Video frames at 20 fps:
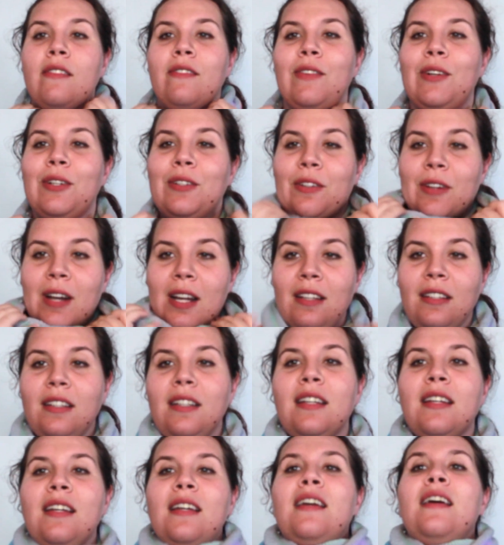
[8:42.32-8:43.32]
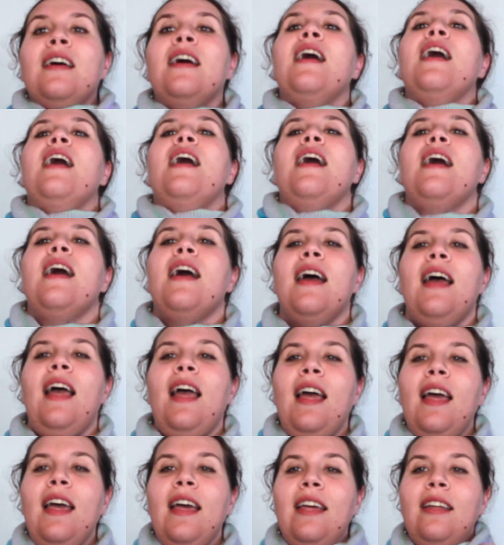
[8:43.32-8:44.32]
fold around,
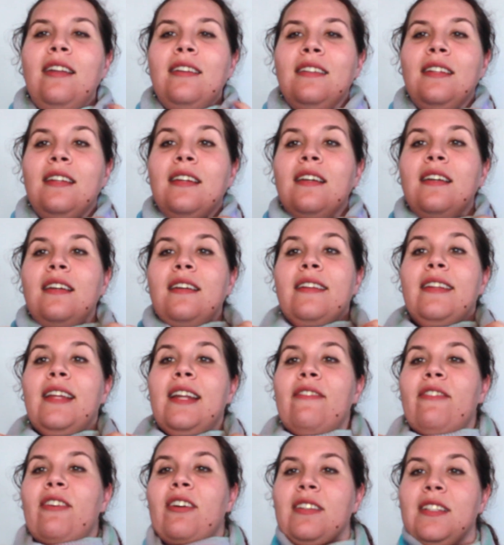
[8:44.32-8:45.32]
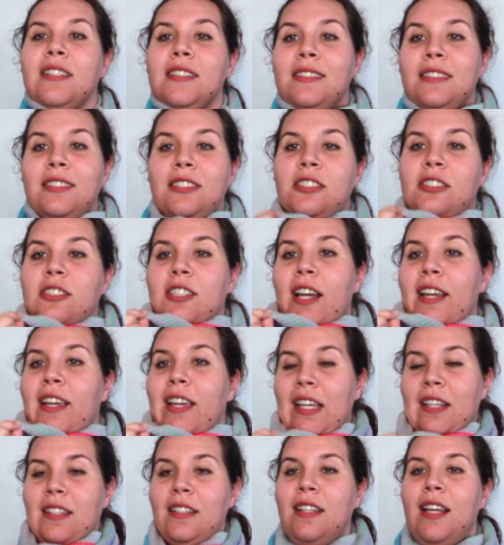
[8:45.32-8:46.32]
and then I've got this
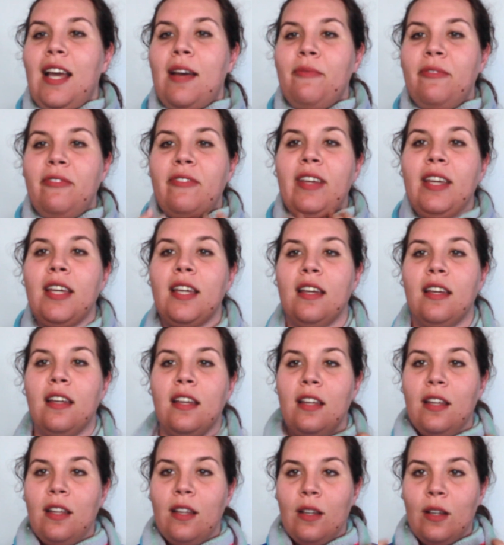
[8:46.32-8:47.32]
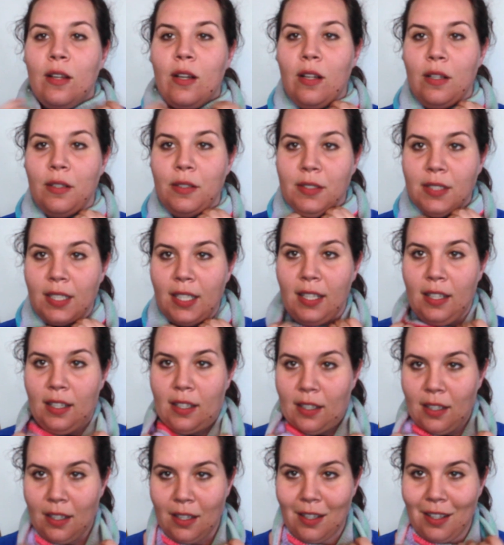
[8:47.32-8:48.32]
giant comfy cozy
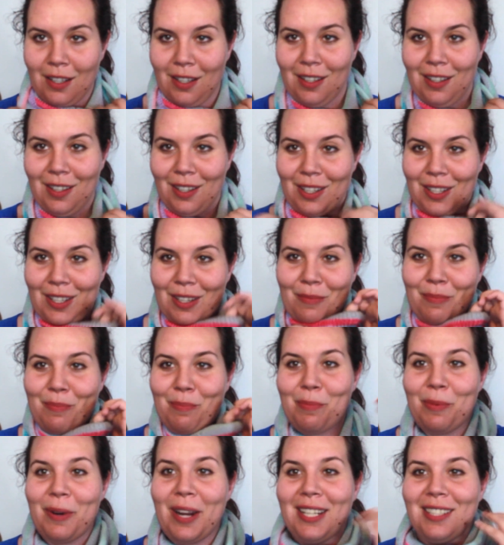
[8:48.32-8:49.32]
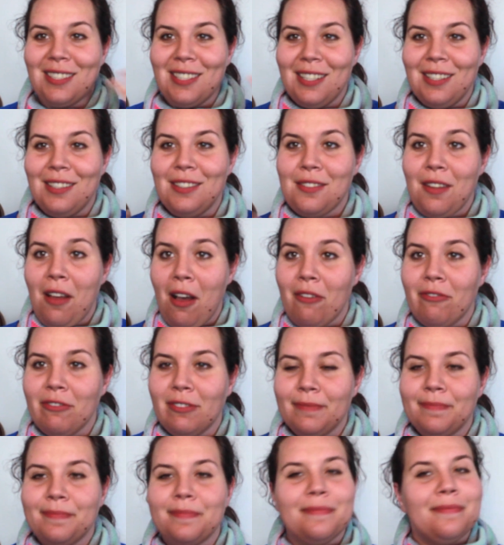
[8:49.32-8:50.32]
bright
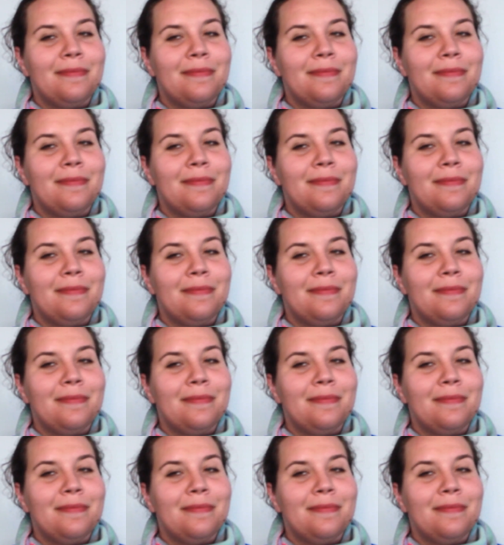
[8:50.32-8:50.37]
scarf.